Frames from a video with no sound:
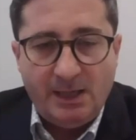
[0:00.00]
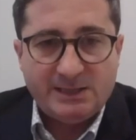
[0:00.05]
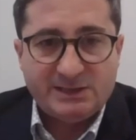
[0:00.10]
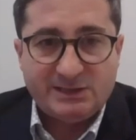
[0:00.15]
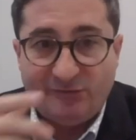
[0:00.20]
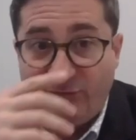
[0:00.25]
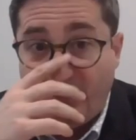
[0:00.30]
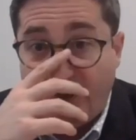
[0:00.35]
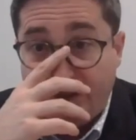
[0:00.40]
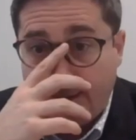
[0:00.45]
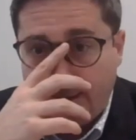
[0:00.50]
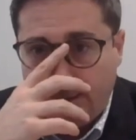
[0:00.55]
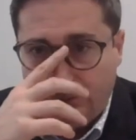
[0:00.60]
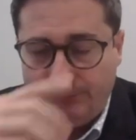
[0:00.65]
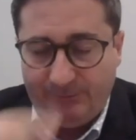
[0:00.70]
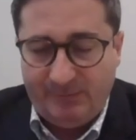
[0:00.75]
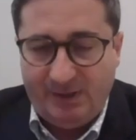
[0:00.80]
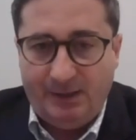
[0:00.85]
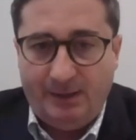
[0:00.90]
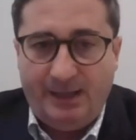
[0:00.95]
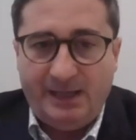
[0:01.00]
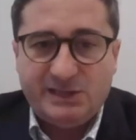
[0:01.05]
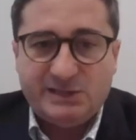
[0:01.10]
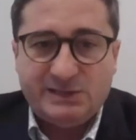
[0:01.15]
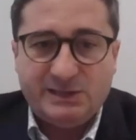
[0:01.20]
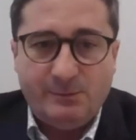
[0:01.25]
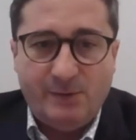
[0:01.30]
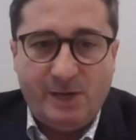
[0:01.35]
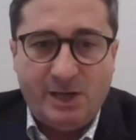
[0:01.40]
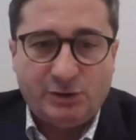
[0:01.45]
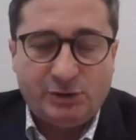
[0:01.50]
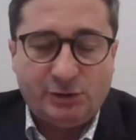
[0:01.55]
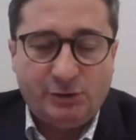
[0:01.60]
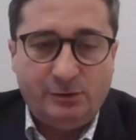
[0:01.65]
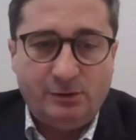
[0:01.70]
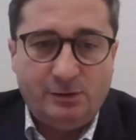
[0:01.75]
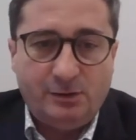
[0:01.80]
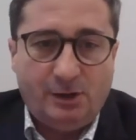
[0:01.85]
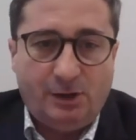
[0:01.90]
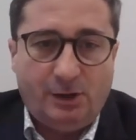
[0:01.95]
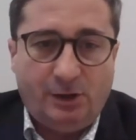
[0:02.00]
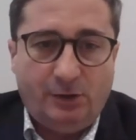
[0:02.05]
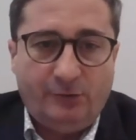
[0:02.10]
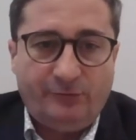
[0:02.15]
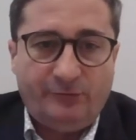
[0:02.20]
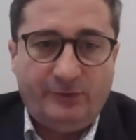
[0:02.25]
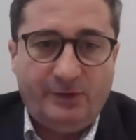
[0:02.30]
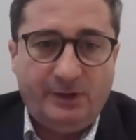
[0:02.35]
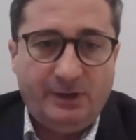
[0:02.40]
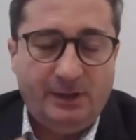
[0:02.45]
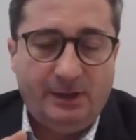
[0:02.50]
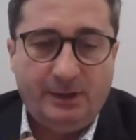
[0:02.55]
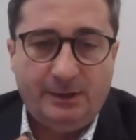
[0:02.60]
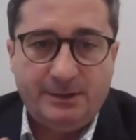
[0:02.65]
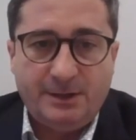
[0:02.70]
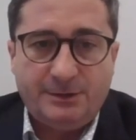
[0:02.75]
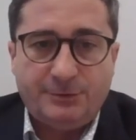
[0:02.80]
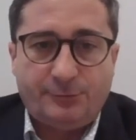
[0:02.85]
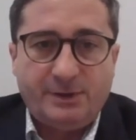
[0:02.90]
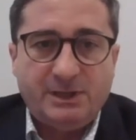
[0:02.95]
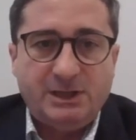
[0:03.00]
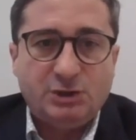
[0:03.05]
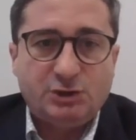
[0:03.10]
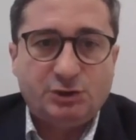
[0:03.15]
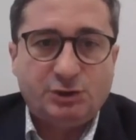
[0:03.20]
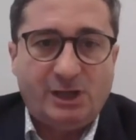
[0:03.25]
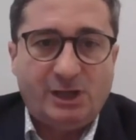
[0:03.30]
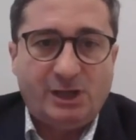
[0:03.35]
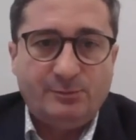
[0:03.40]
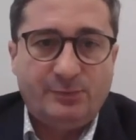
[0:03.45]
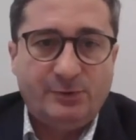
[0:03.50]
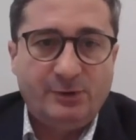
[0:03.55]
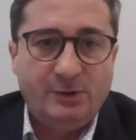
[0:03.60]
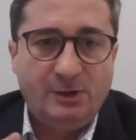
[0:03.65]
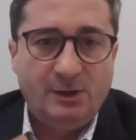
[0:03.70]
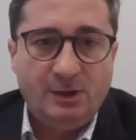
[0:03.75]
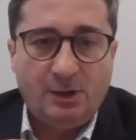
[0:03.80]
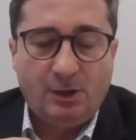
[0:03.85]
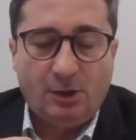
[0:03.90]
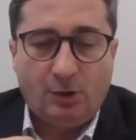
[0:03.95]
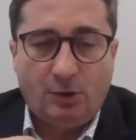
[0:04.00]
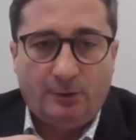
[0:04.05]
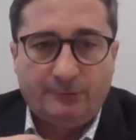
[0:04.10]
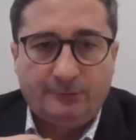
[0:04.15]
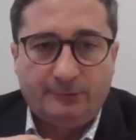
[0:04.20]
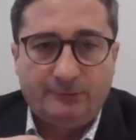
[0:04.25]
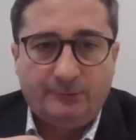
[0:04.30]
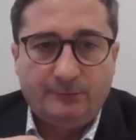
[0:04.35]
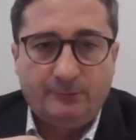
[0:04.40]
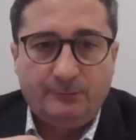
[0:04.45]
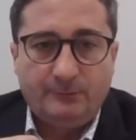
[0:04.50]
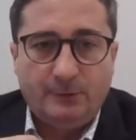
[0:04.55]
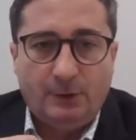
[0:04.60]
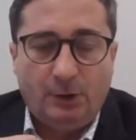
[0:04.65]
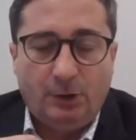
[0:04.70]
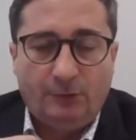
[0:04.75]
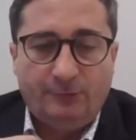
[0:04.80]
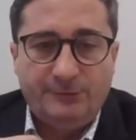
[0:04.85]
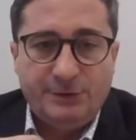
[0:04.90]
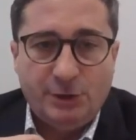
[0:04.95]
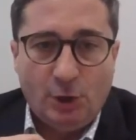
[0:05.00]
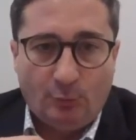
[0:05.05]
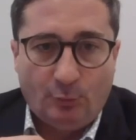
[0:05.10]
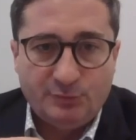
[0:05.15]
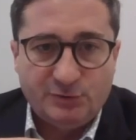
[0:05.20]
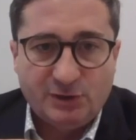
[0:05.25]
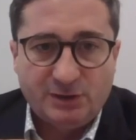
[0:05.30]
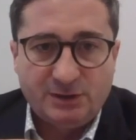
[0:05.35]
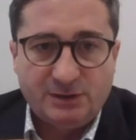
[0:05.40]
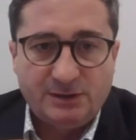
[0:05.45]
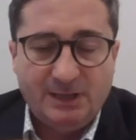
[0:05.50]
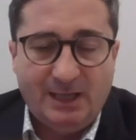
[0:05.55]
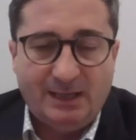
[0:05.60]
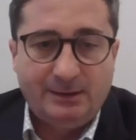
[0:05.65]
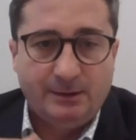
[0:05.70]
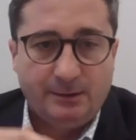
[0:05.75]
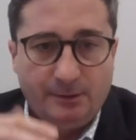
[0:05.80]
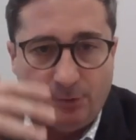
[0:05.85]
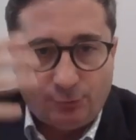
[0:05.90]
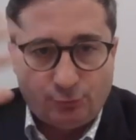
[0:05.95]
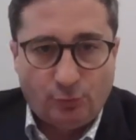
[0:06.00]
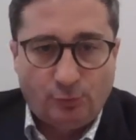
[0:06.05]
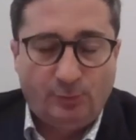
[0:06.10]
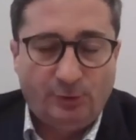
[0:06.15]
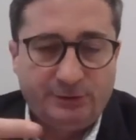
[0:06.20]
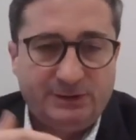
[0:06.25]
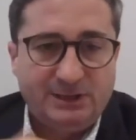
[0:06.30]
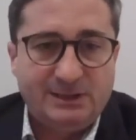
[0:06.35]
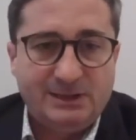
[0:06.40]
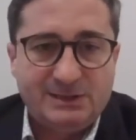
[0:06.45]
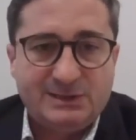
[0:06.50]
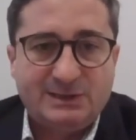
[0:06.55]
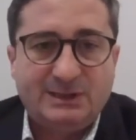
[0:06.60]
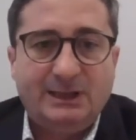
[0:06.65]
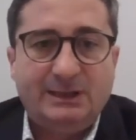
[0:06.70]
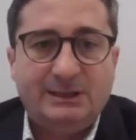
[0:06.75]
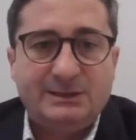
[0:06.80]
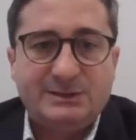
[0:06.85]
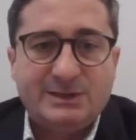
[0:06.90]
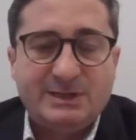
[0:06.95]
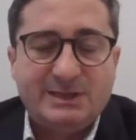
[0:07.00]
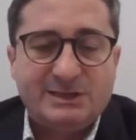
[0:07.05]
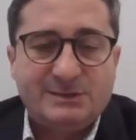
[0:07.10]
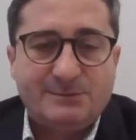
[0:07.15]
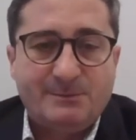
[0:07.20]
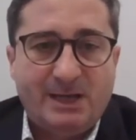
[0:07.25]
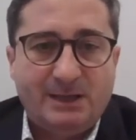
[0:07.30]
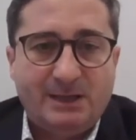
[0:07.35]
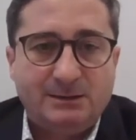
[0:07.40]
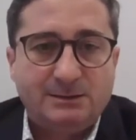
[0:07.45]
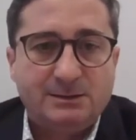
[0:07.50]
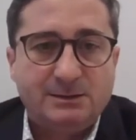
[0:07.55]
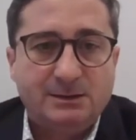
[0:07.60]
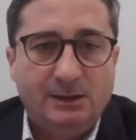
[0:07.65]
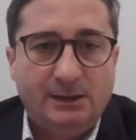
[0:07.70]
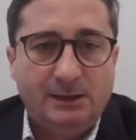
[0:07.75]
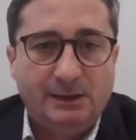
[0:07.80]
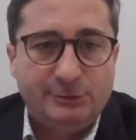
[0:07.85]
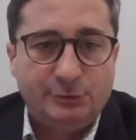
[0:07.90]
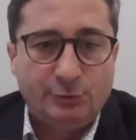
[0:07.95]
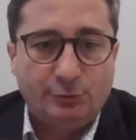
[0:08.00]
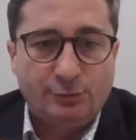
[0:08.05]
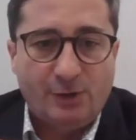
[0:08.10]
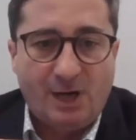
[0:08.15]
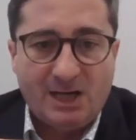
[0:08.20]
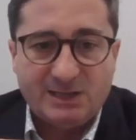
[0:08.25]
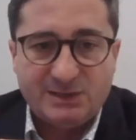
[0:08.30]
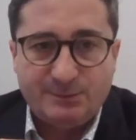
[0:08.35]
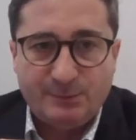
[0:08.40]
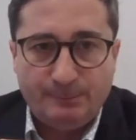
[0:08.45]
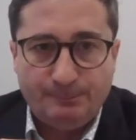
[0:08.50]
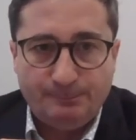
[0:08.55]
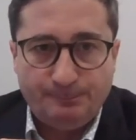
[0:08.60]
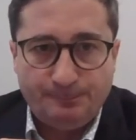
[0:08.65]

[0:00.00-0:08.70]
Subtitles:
is the final estimation of the 3D shape of the object that the robot in this case is meant to grasp.